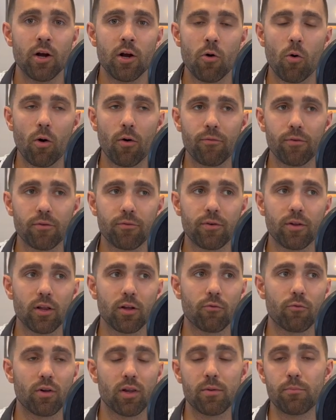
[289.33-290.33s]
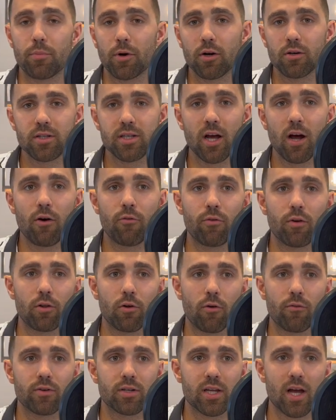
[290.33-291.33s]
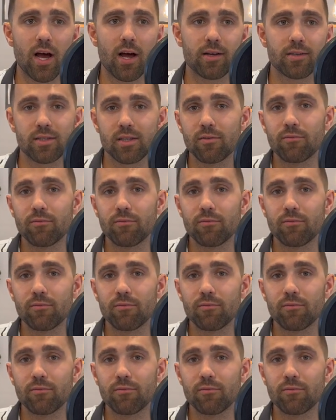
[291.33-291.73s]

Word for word: Or if you're feeling really burnt out, really overtasked,